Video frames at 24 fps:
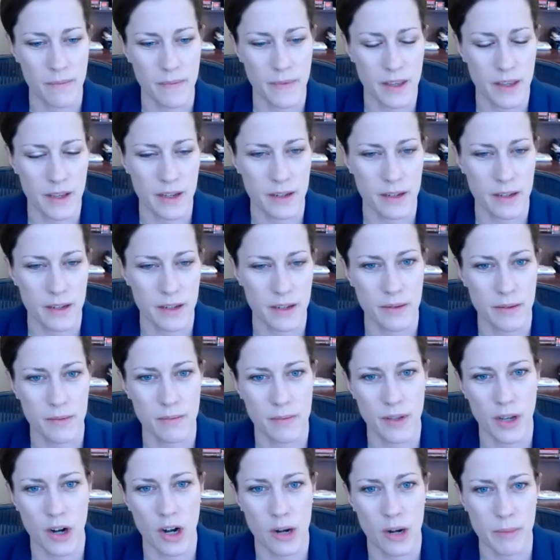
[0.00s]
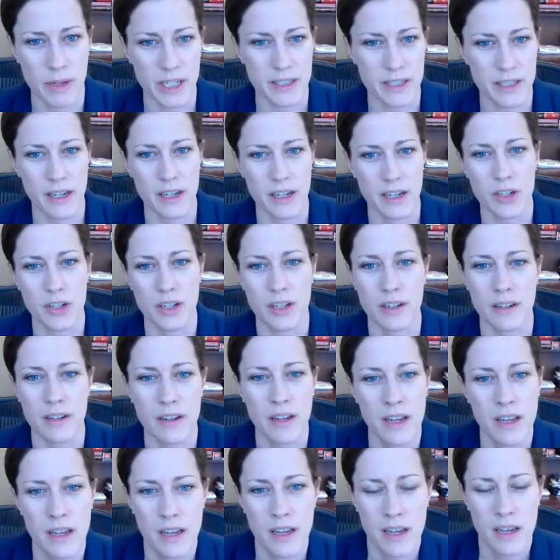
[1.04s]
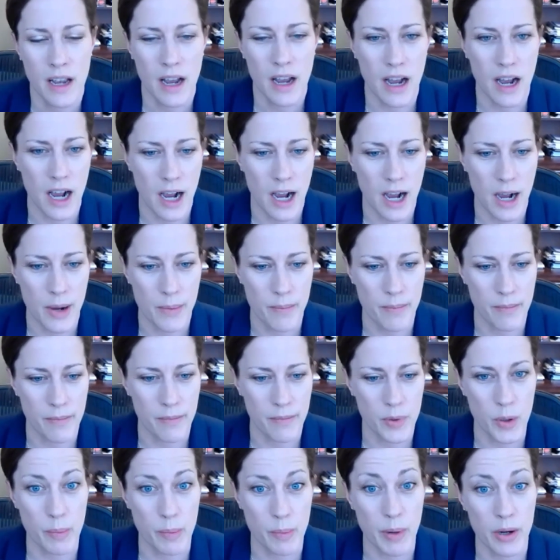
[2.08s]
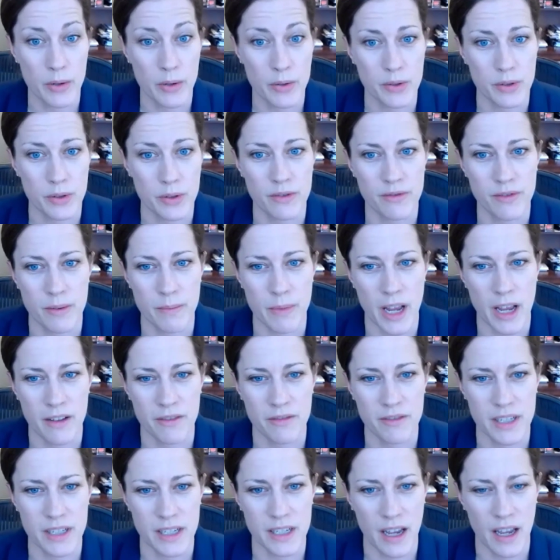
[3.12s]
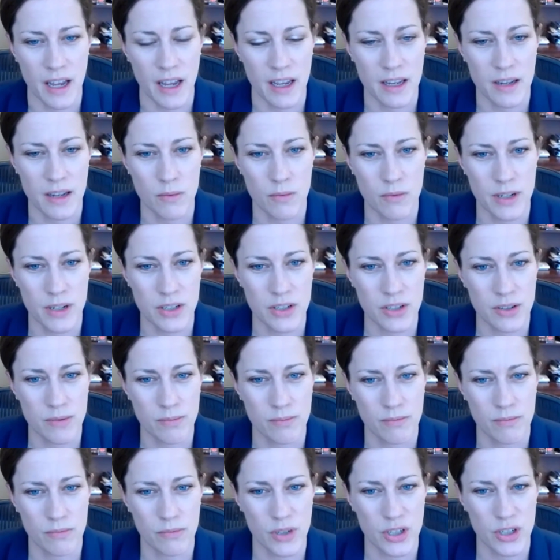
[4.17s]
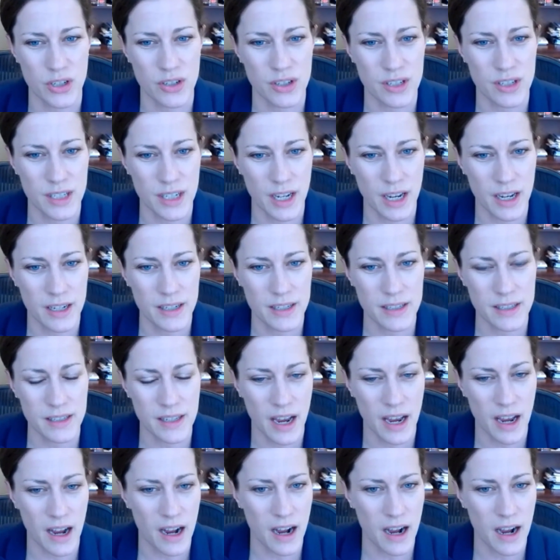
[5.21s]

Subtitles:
the harmonization proposal from FDA, which does